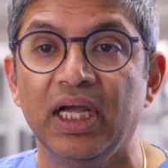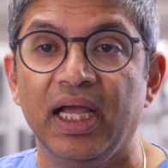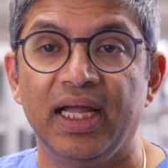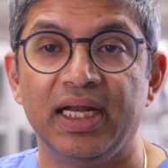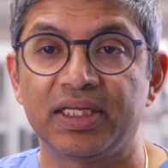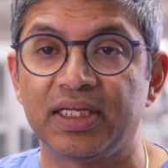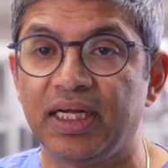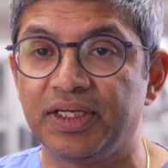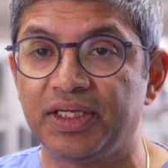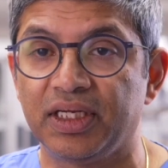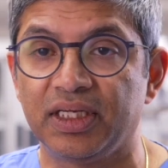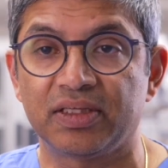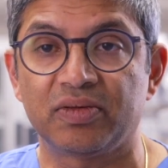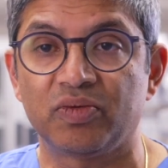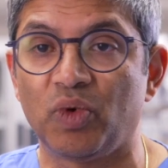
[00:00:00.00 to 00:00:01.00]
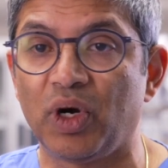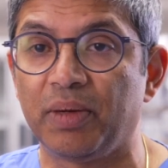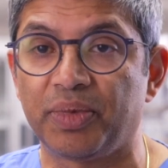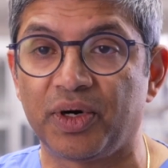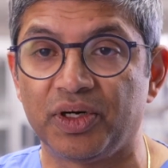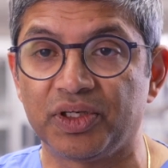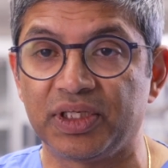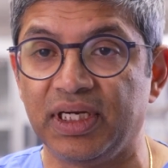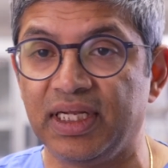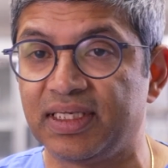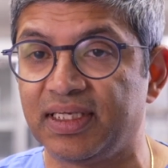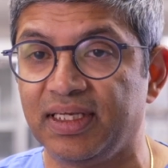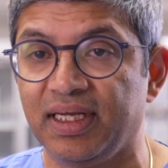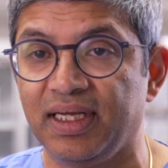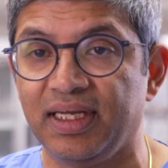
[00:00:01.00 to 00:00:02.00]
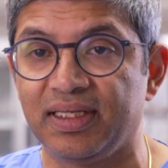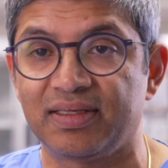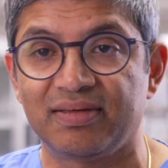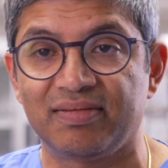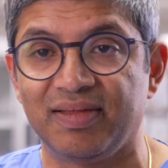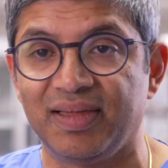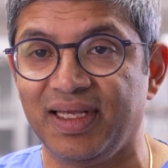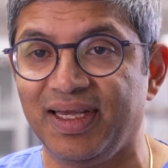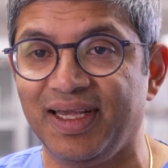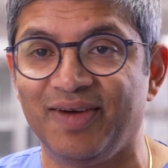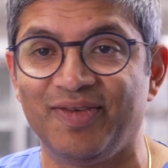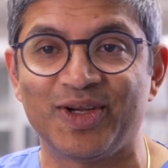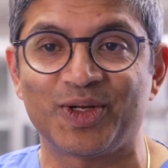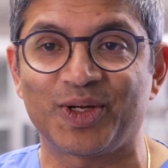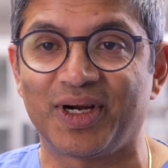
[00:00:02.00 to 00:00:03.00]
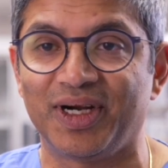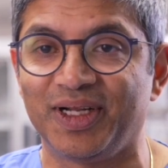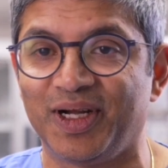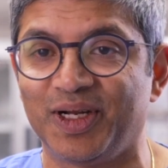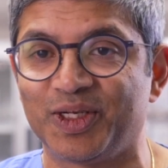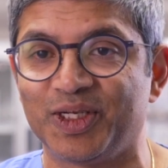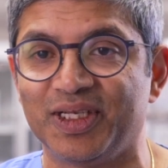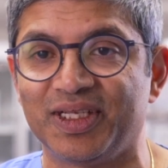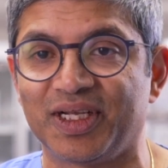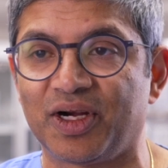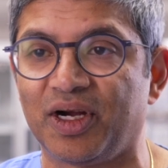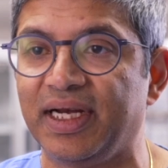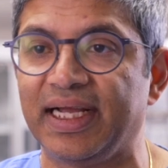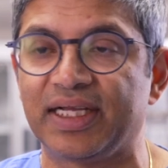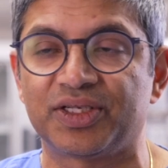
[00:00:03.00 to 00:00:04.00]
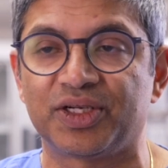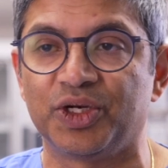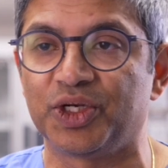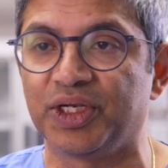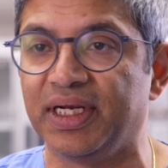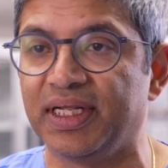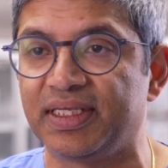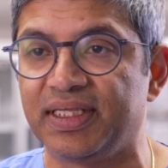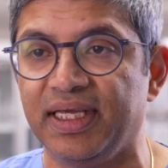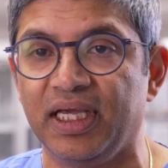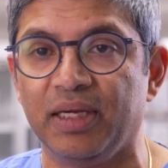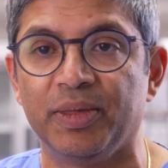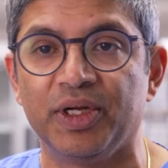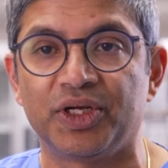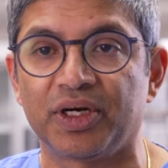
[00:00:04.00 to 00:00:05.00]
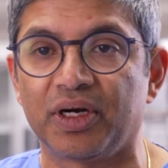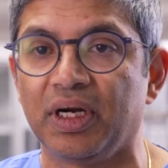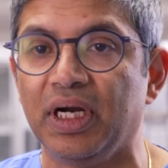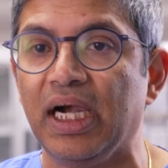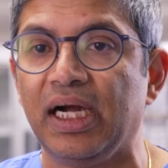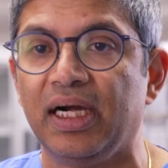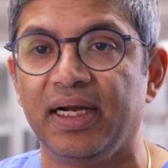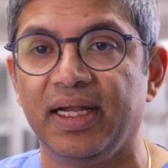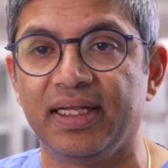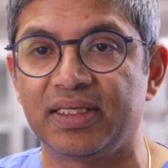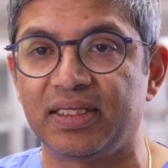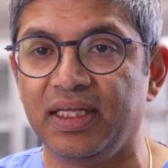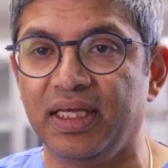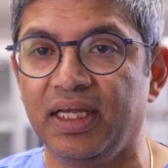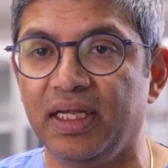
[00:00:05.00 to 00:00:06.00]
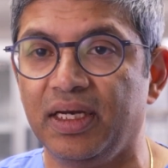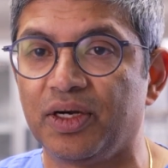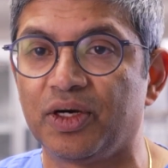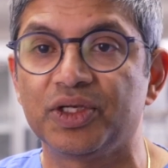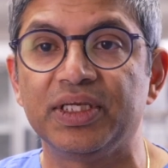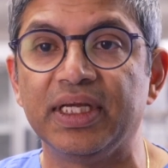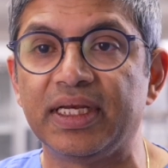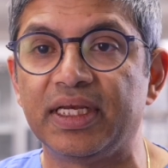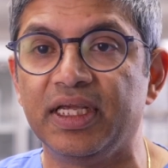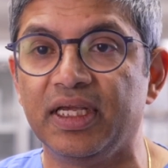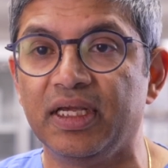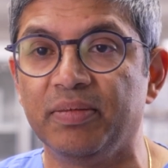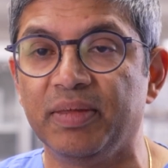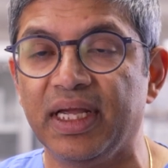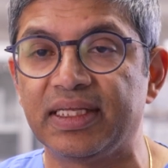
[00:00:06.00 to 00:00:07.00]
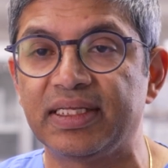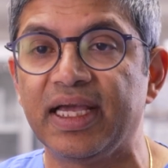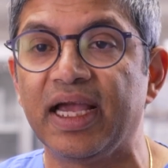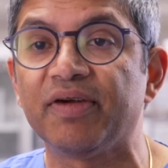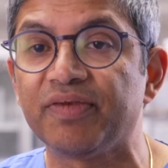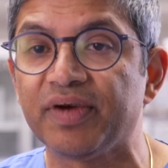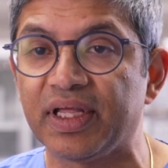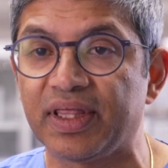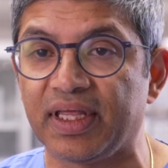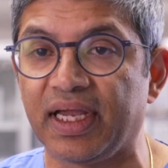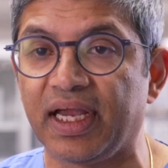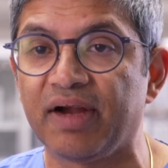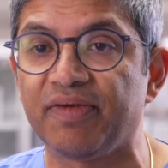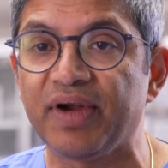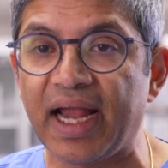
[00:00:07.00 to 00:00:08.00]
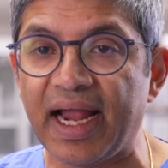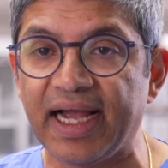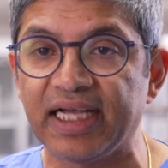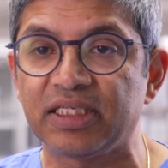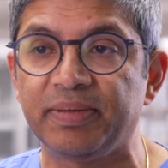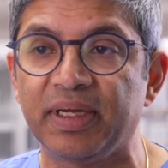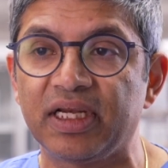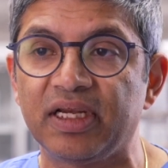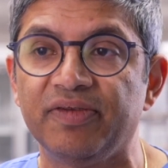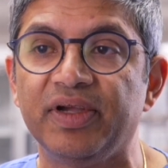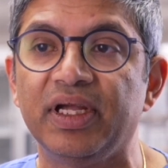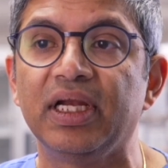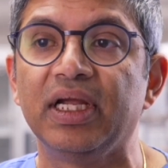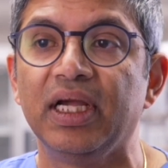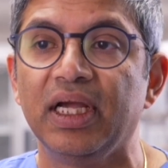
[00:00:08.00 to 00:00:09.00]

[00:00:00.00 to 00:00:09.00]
And it's not just one person, it's the interventional cardiologist, it's the cardiac surgeon, it's the imager, it's the nursing team, it's everything, every aspect of it.